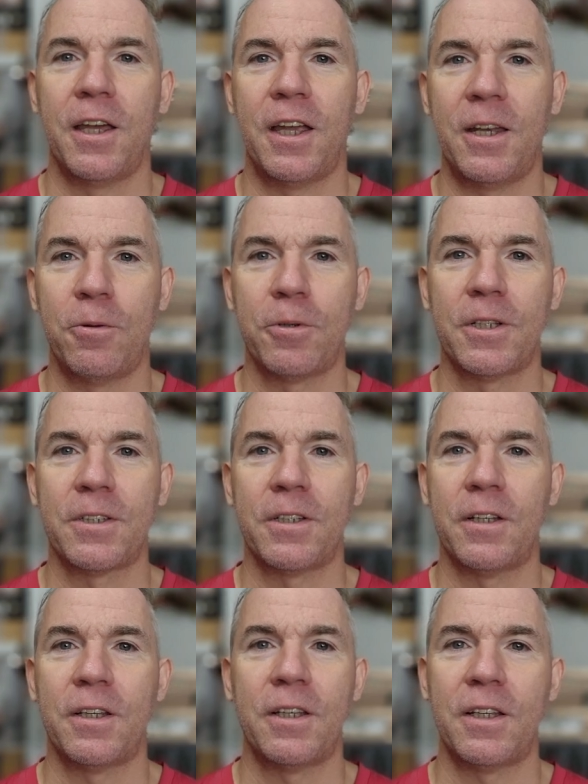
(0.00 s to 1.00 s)
Anyways,
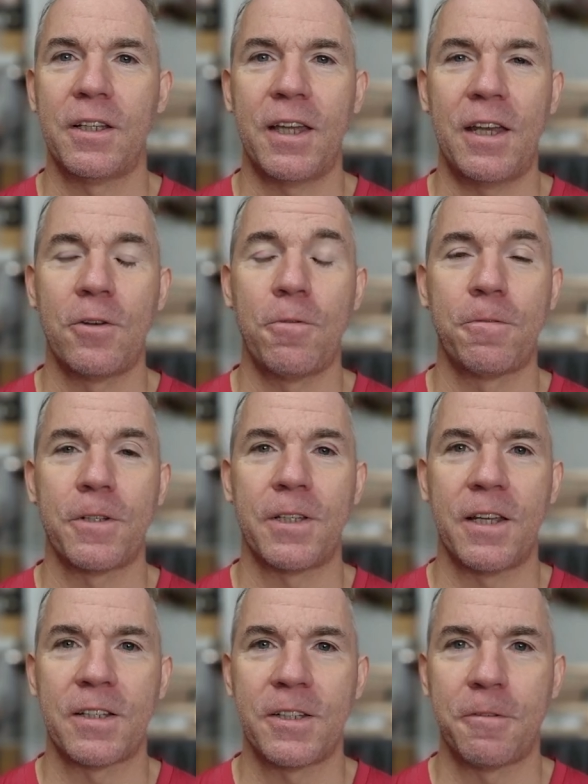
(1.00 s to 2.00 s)
it can do
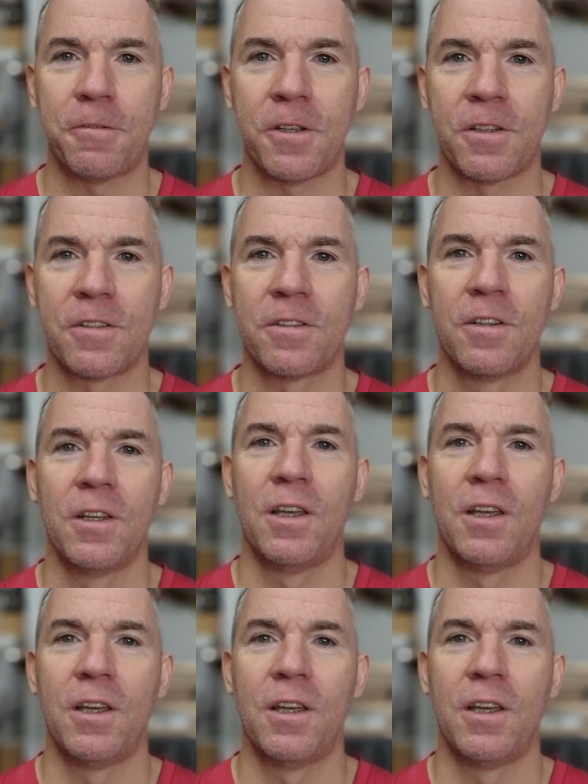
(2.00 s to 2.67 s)
fantastic things,